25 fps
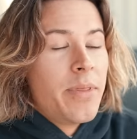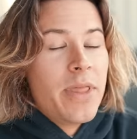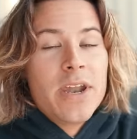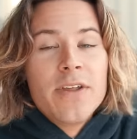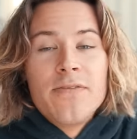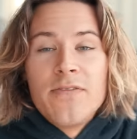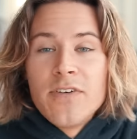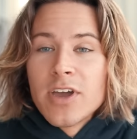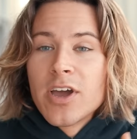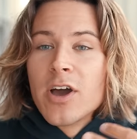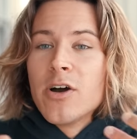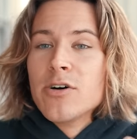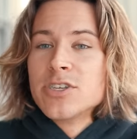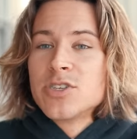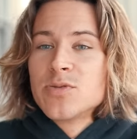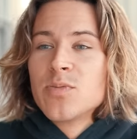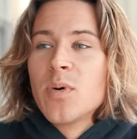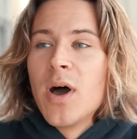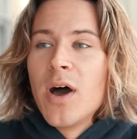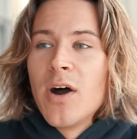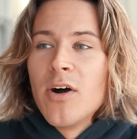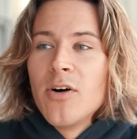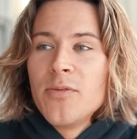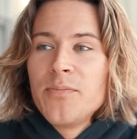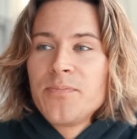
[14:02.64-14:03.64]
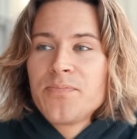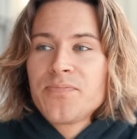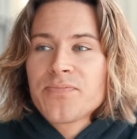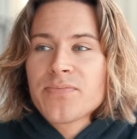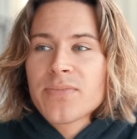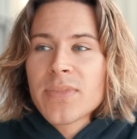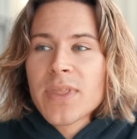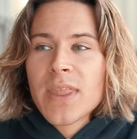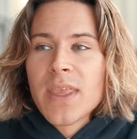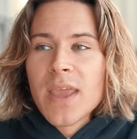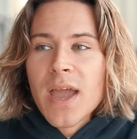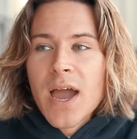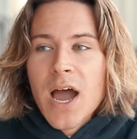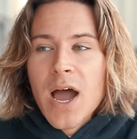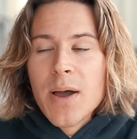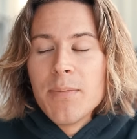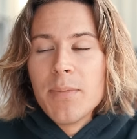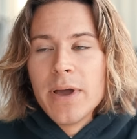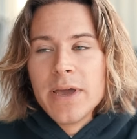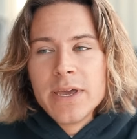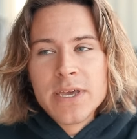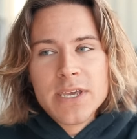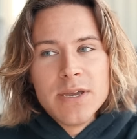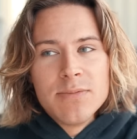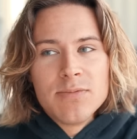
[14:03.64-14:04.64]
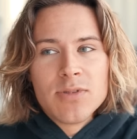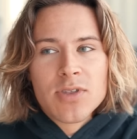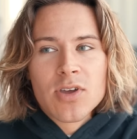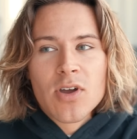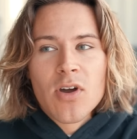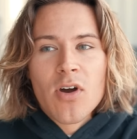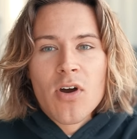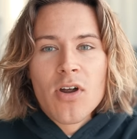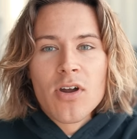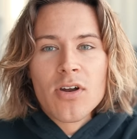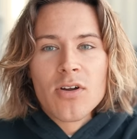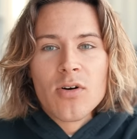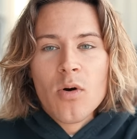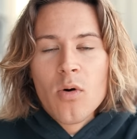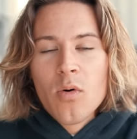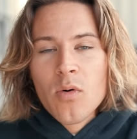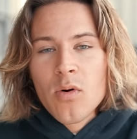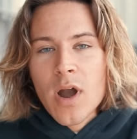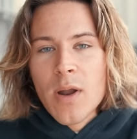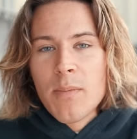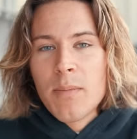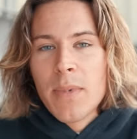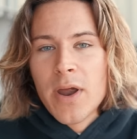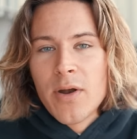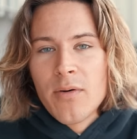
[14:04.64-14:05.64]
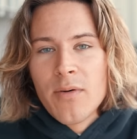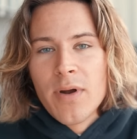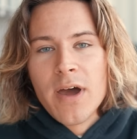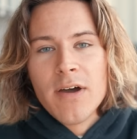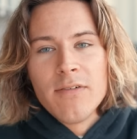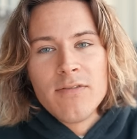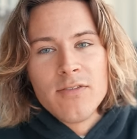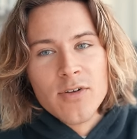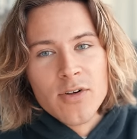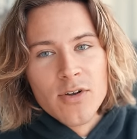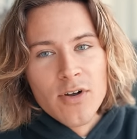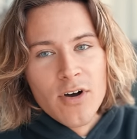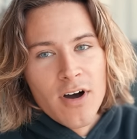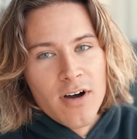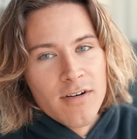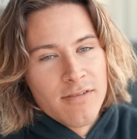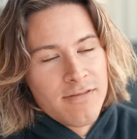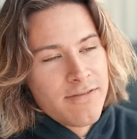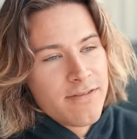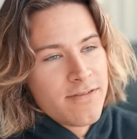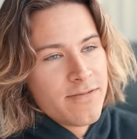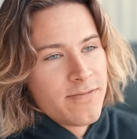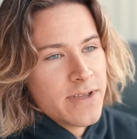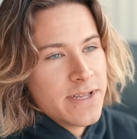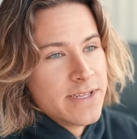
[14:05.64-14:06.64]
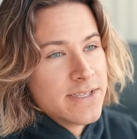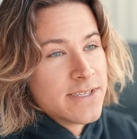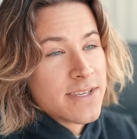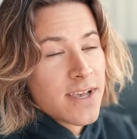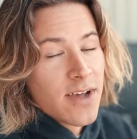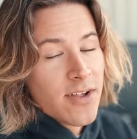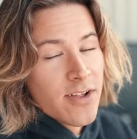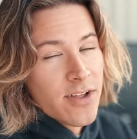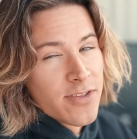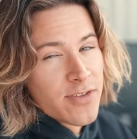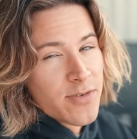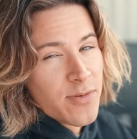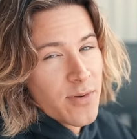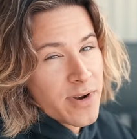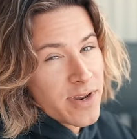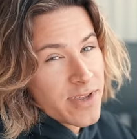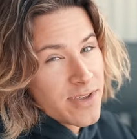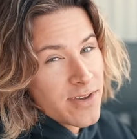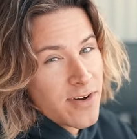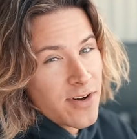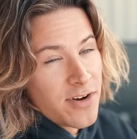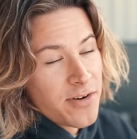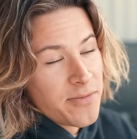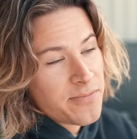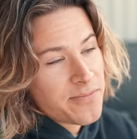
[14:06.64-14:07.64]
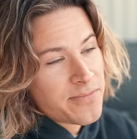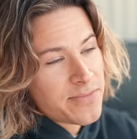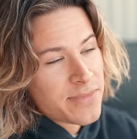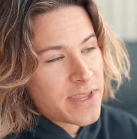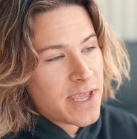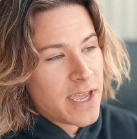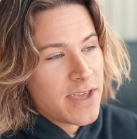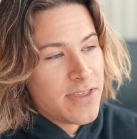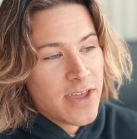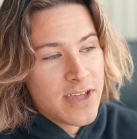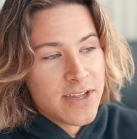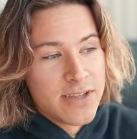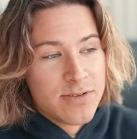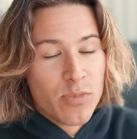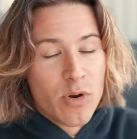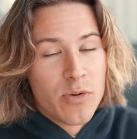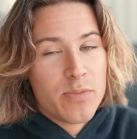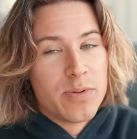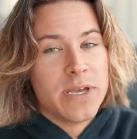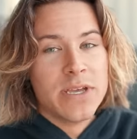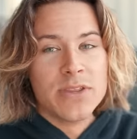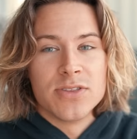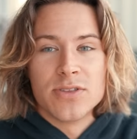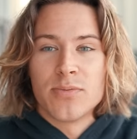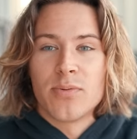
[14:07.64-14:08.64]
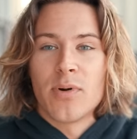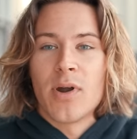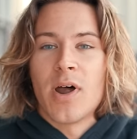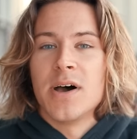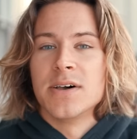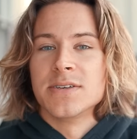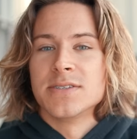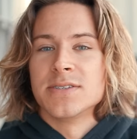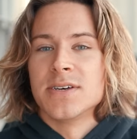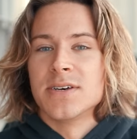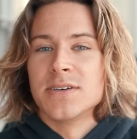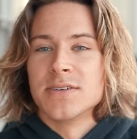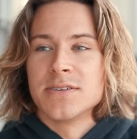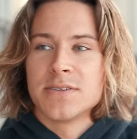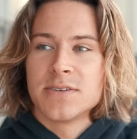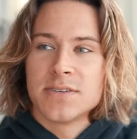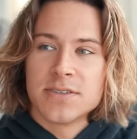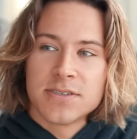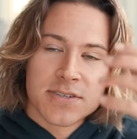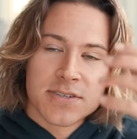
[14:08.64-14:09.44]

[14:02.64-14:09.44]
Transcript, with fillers: and then if it goes well, I might keep the car or I might raffle it off and sell it to one of y'all and then repeat the process.